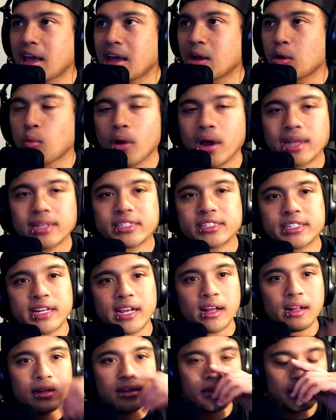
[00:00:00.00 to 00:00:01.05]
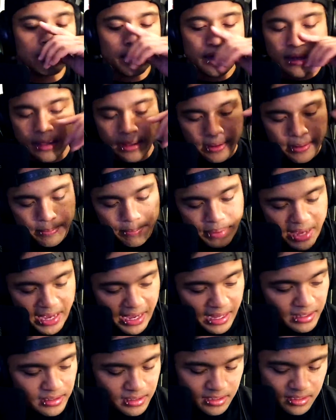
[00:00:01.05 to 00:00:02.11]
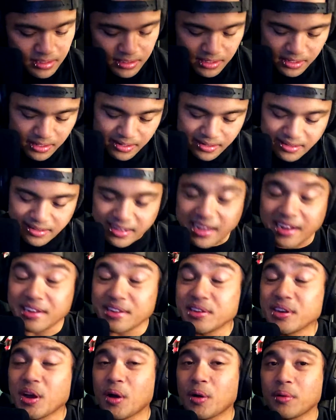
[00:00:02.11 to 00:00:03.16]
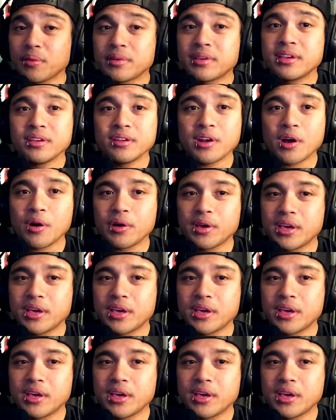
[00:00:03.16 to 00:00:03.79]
white shell pants, and you know he'd